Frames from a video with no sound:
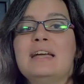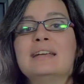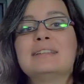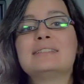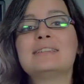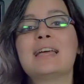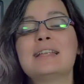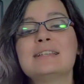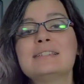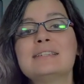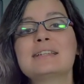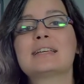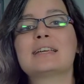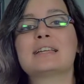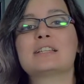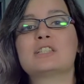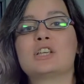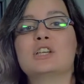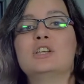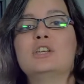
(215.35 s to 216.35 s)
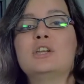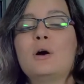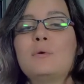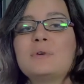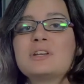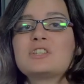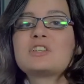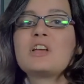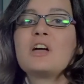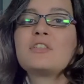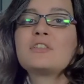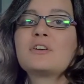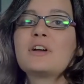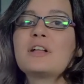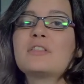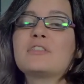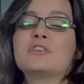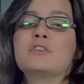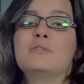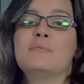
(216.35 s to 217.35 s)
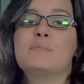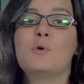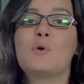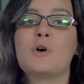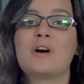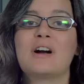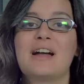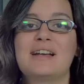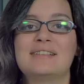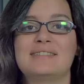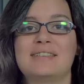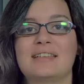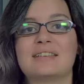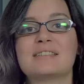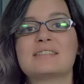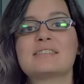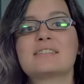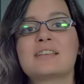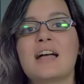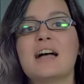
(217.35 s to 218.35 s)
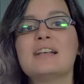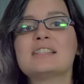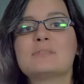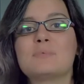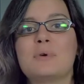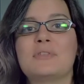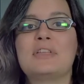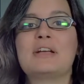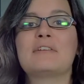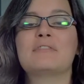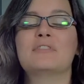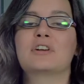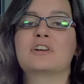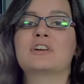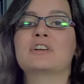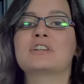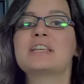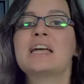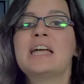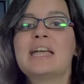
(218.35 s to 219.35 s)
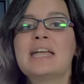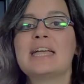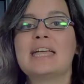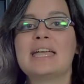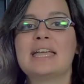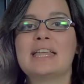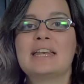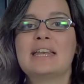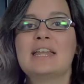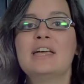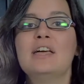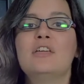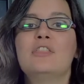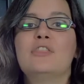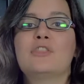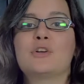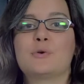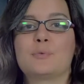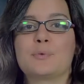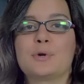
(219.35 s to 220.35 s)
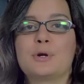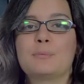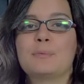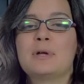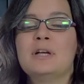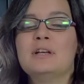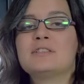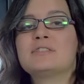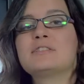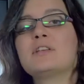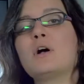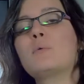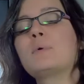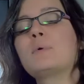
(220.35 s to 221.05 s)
tend to get to know each other a little more as they discuss what they learned in the group. So